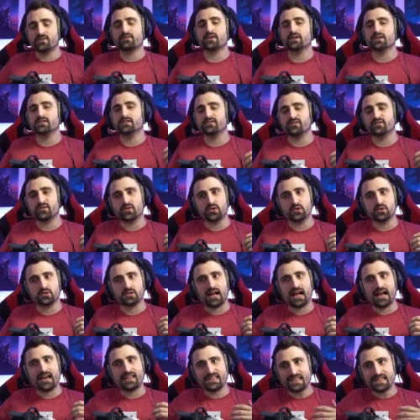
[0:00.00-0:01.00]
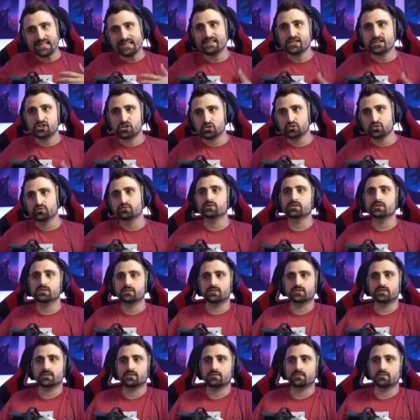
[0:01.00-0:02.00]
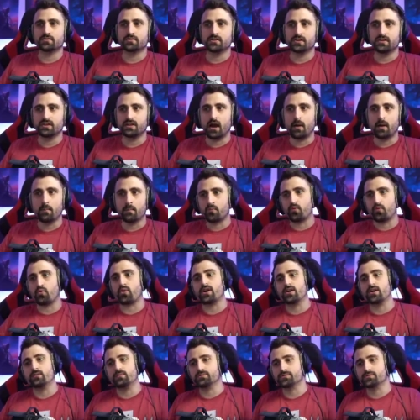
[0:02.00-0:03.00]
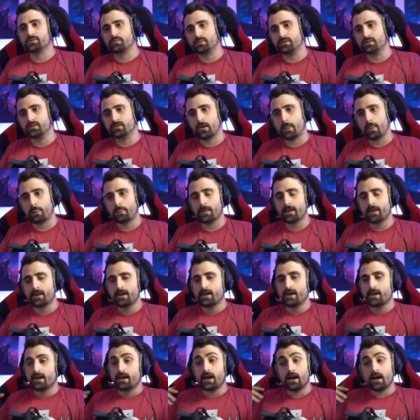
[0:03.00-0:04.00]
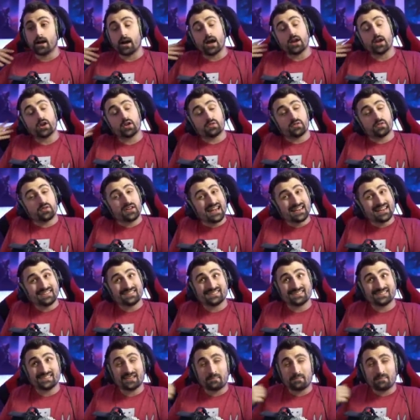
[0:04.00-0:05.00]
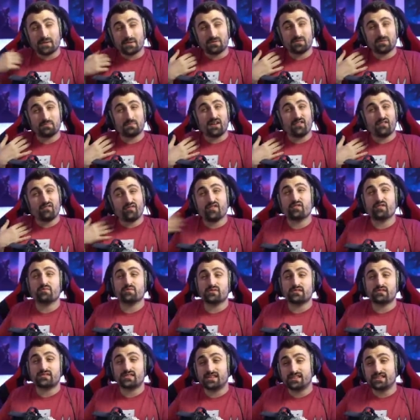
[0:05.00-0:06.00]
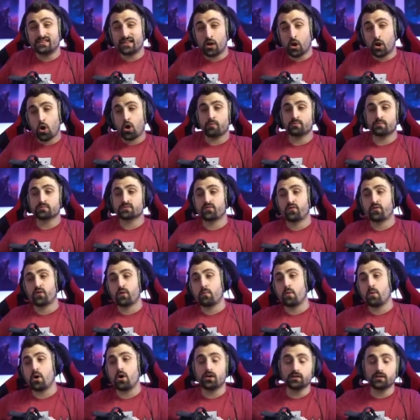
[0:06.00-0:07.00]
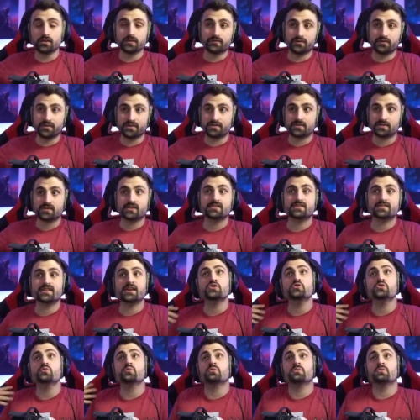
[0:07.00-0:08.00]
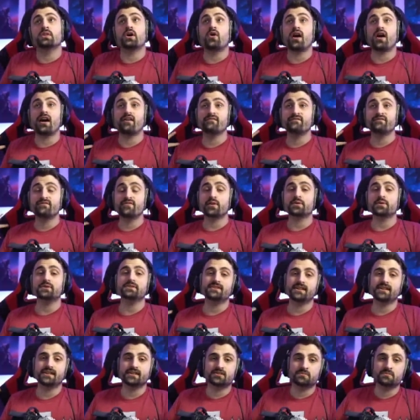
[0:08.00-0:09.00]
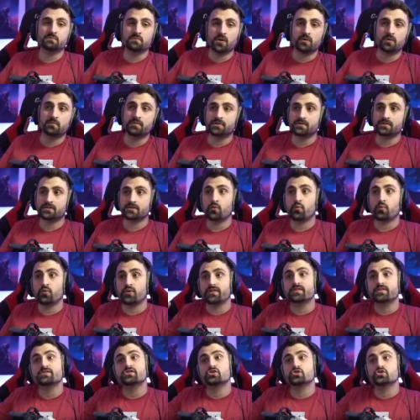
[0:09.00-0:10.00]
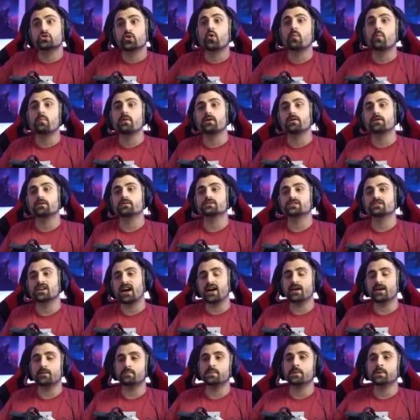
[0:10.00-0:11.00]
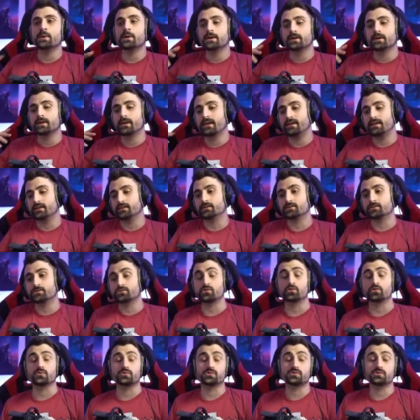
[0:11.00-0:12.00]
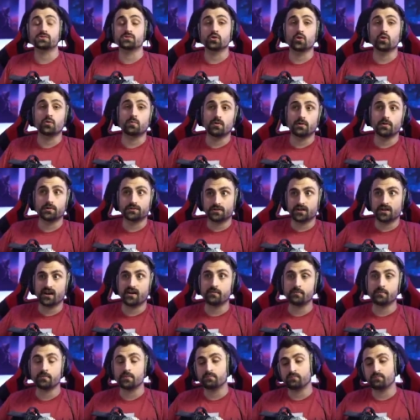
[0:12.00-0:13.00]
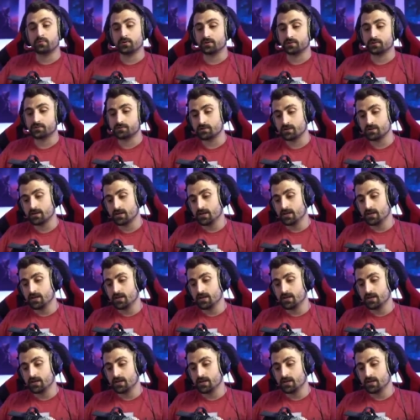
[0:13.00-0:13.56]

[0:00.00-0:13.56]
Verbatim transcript: very difficult i think they should reconsider the unbreakable speed uh, another nice thing, maybe my favorite thing that comes from all of this, is that you will now have very tense moments with snowball type killers or snowball type perks.